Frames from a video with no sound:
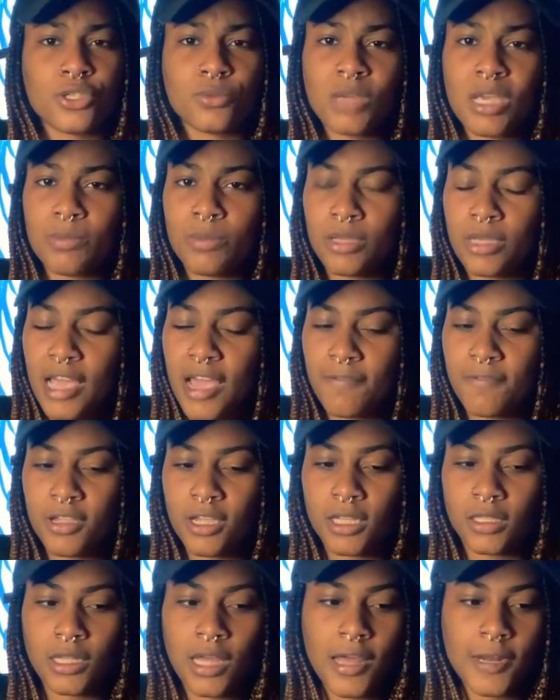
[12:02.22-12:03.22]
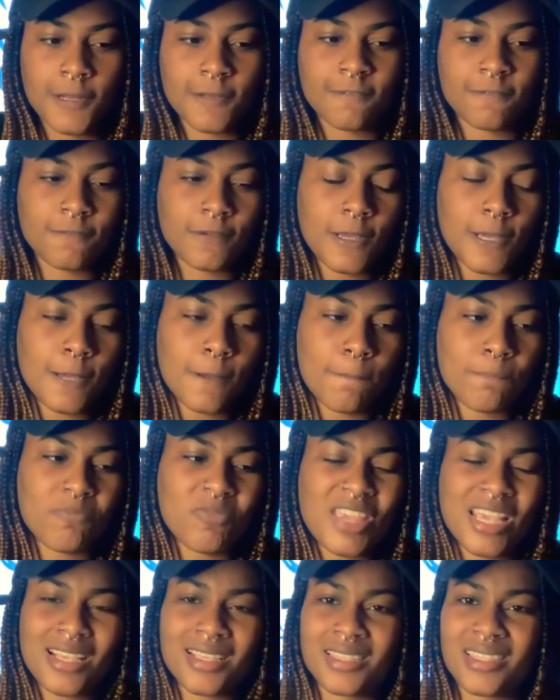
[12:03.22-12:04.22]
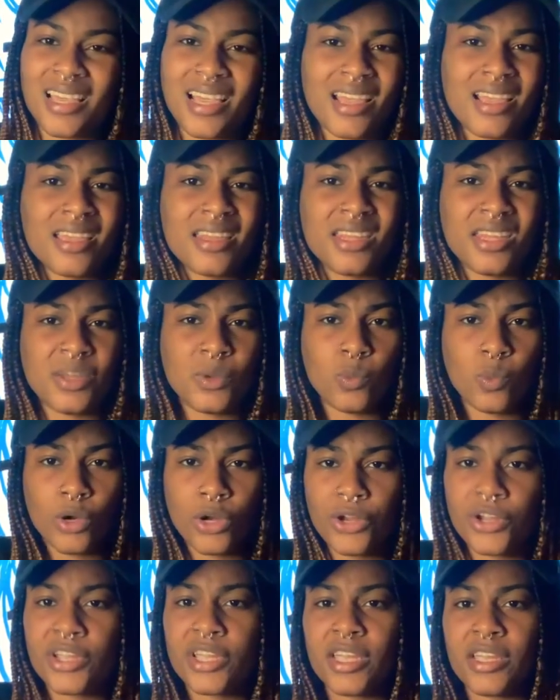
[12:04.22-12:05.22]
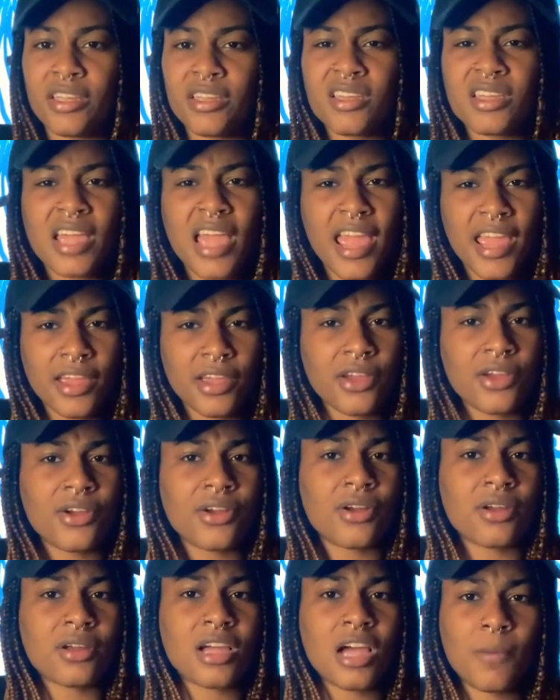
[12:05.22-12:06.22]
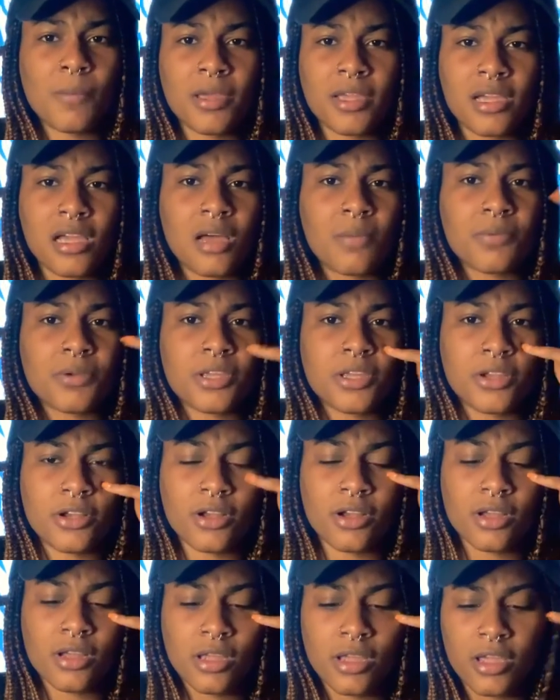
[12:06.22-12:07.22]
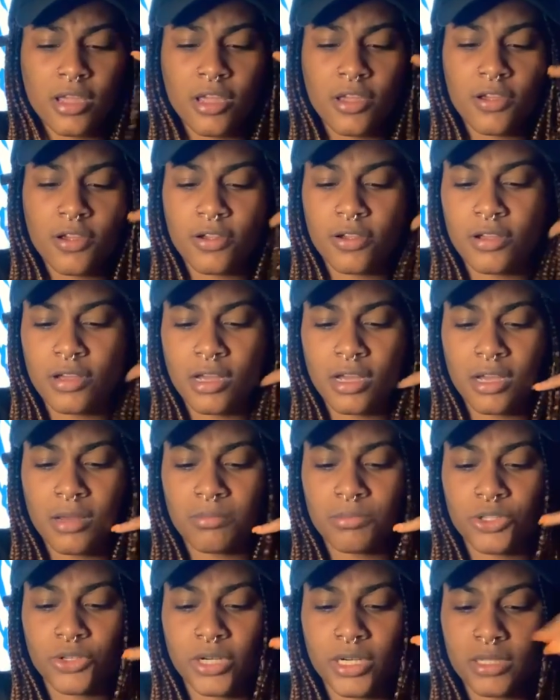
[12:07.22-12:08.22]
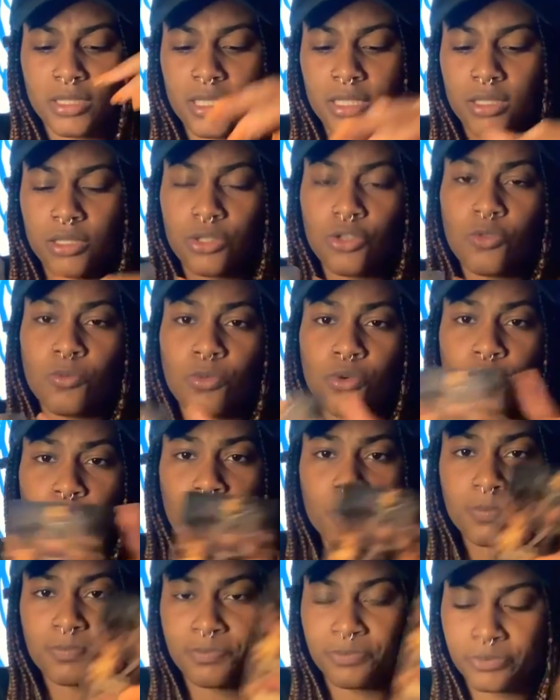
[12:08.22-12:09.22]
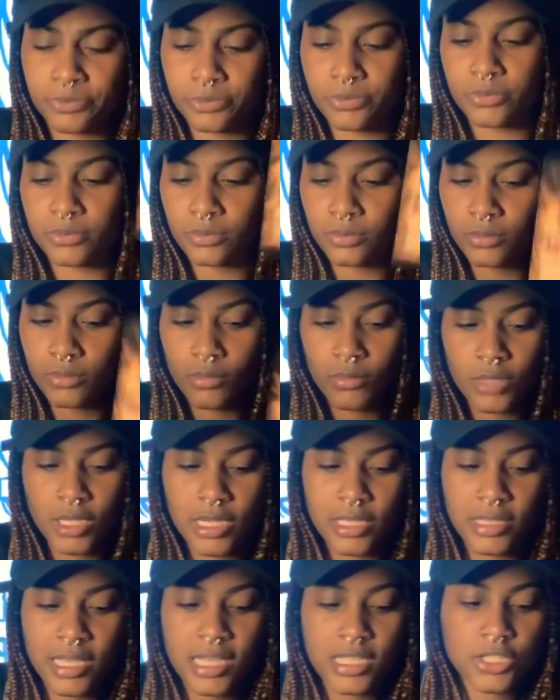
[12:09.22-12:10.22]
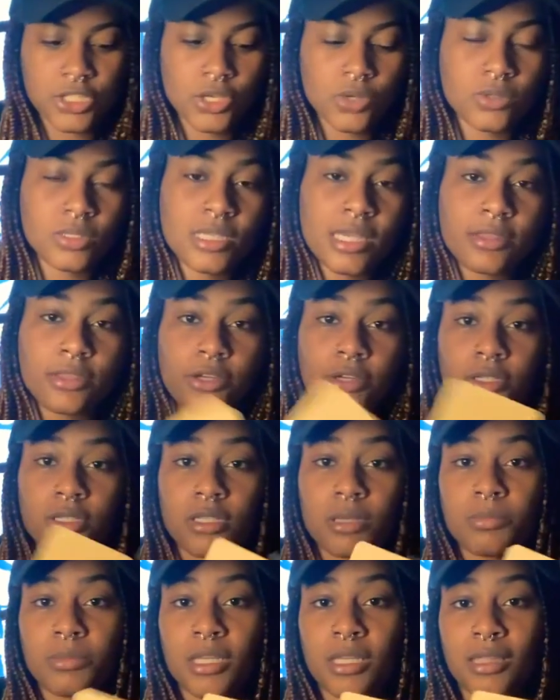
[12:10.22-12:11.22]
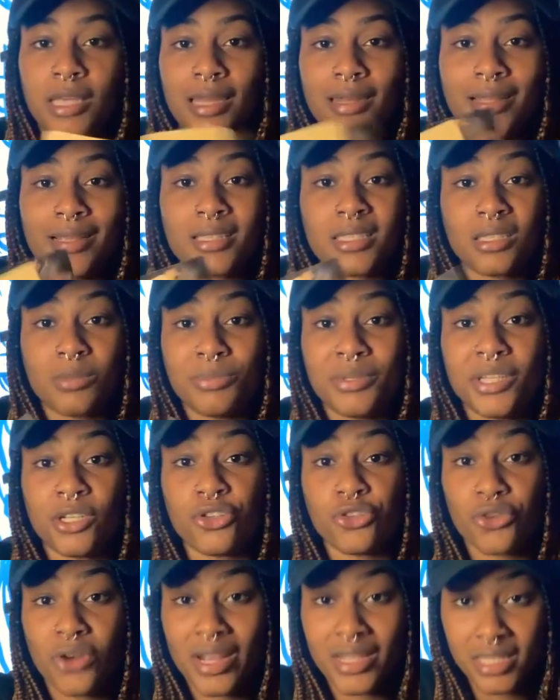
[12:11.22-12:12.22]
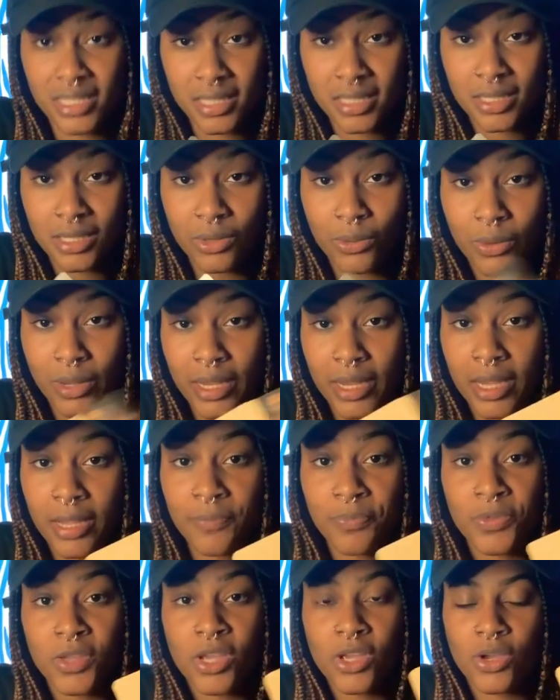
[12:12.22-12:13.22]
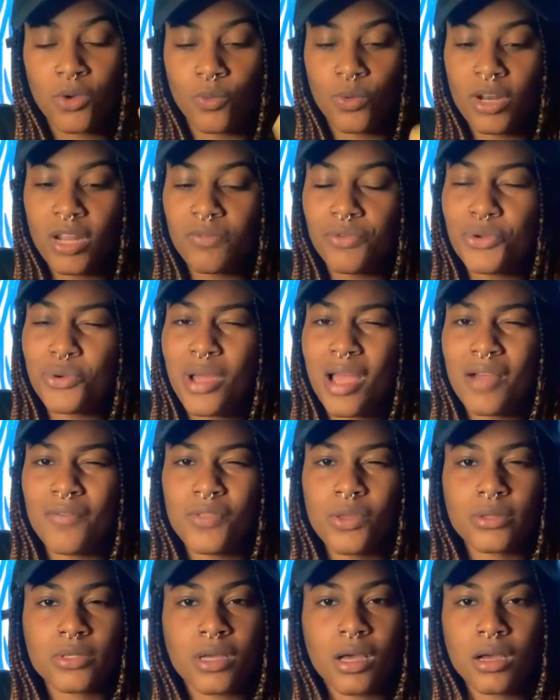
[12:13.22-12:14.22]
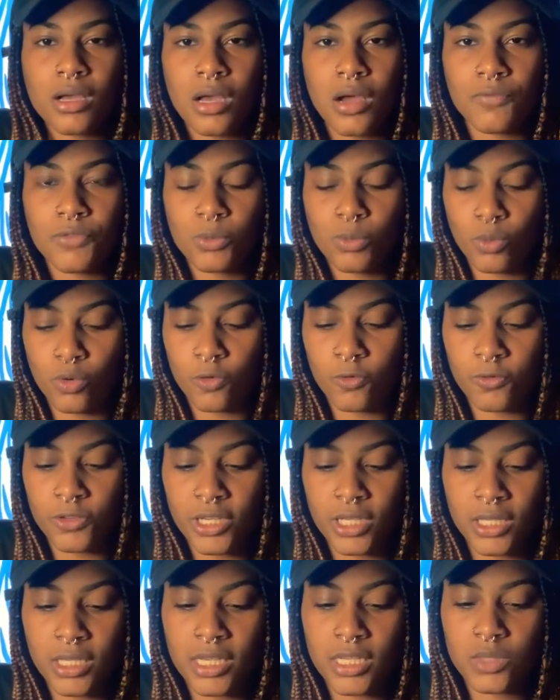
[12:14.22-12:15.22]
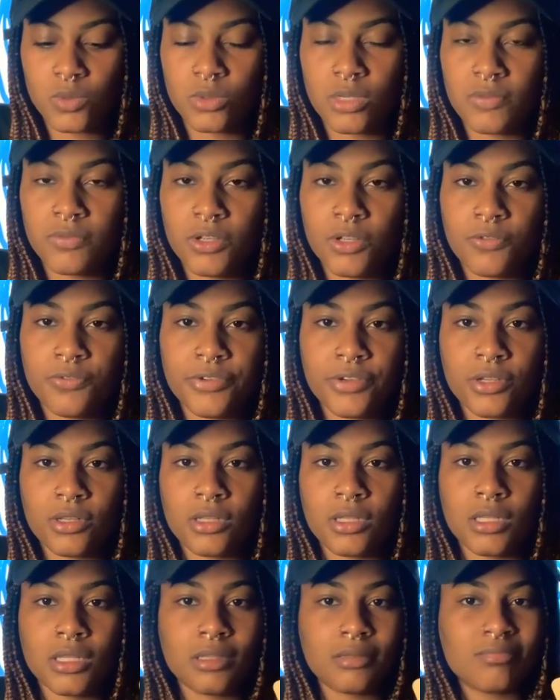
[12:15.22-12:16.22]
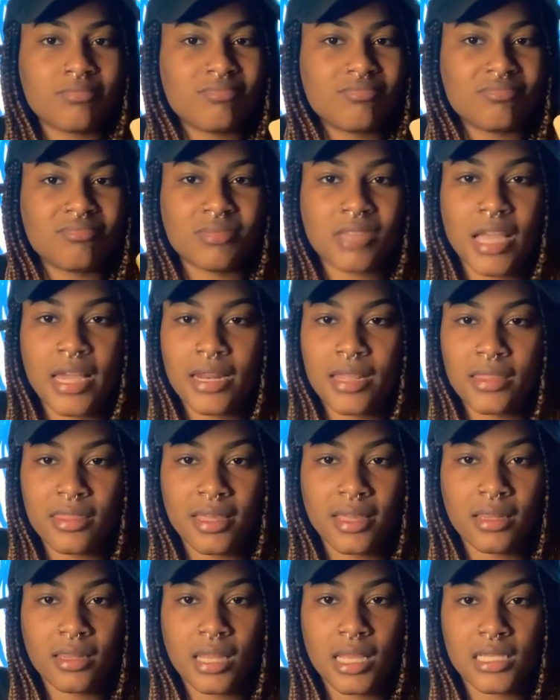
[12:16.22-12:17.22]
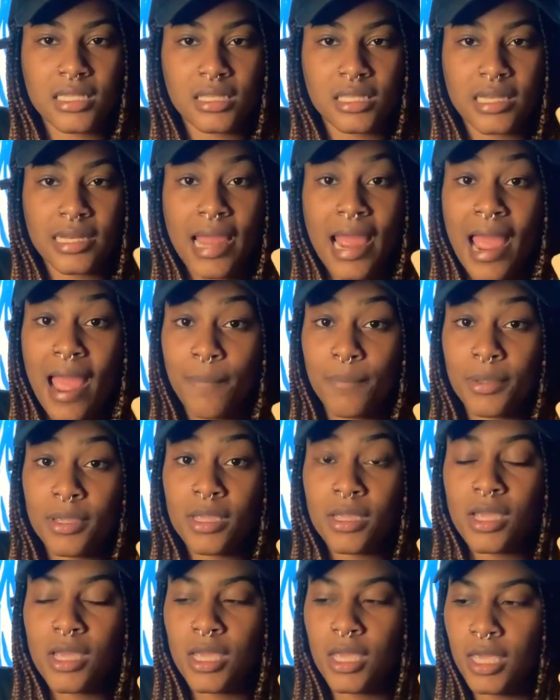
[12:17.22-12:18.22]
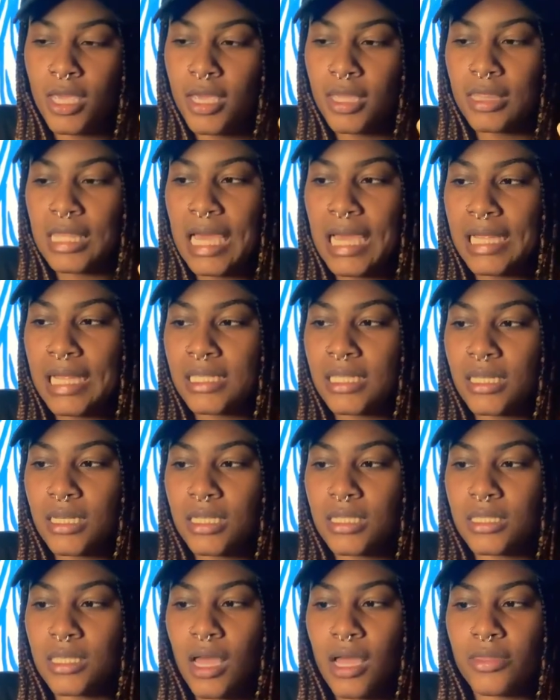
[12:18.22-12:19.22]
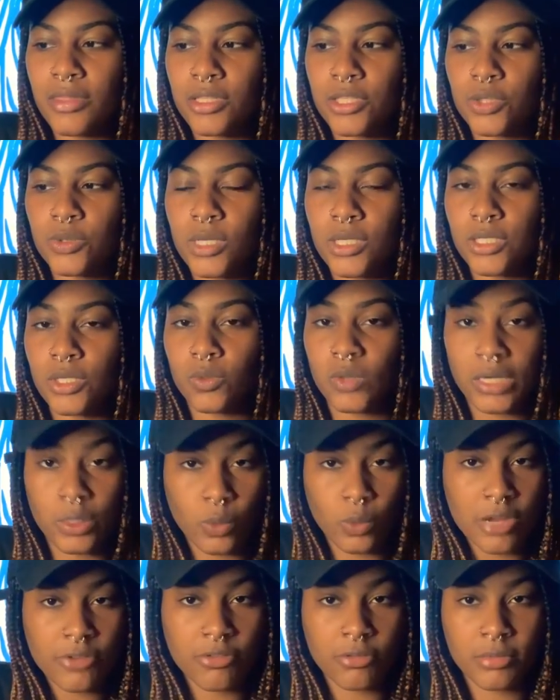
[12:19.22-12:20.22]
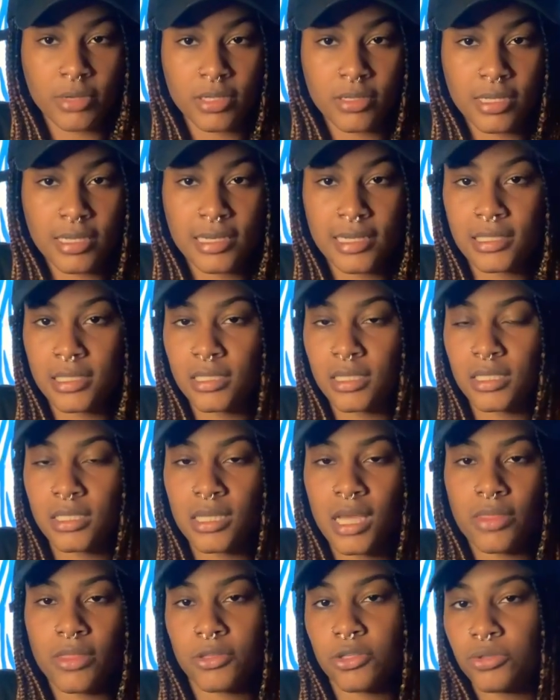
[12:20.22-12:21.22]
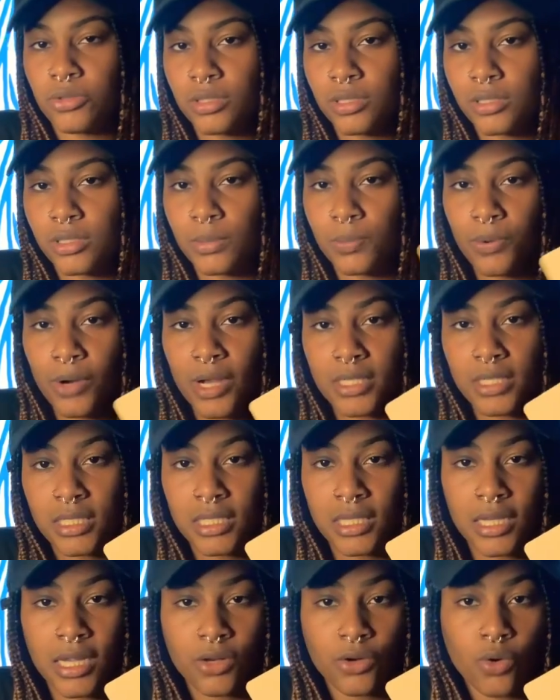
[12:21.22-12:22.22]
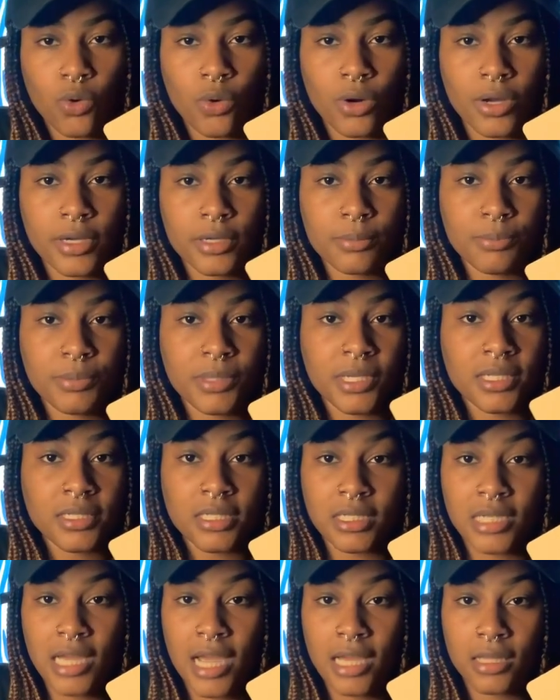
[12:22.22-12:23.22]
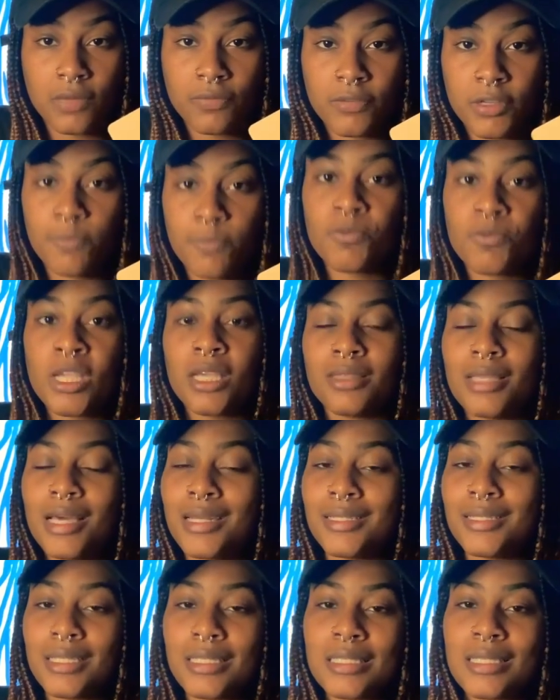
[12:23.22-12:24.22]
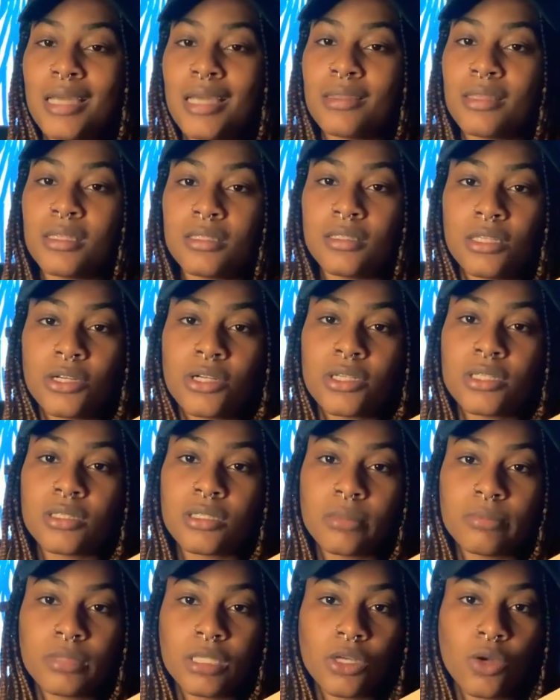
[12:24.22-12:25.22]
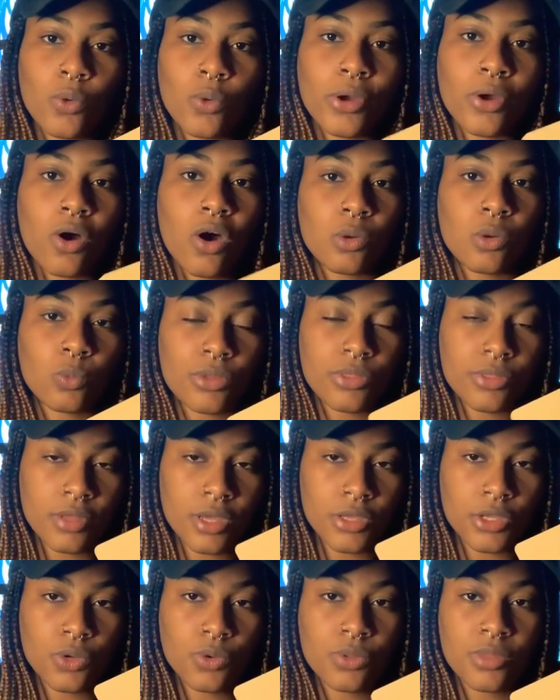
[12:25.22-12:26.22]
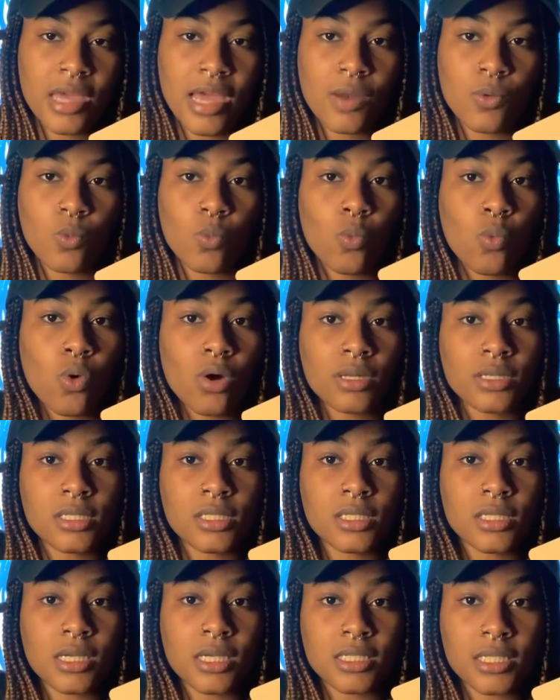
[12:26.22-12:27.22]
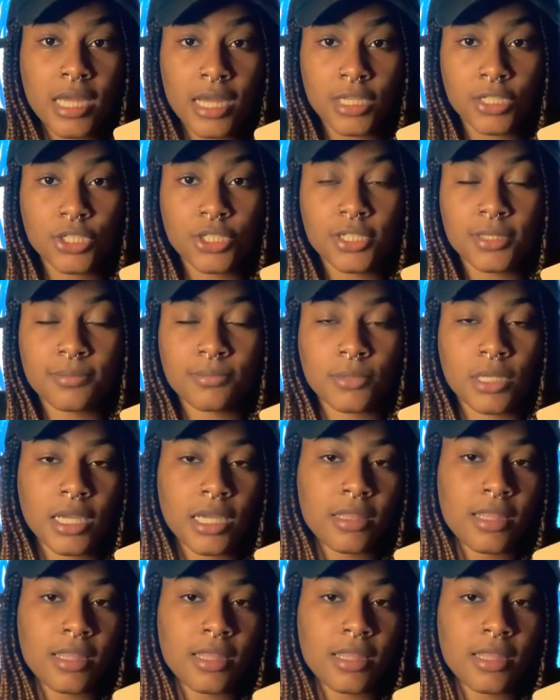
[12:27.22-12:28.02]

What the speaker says: You may be having a lot of anxiety, worry, anger coming up here during this new moon. And that shows that there's something that needs to be addressed, okay? Whenever you have those uncomfortable feelings, whenever you feel anything less than happy, that isn't a sign that you need to run away from it. It isn't a sign that you need to suppress it, ignore it, be in denial of it. That is a sign that there's something going on within you that wants attention, okay?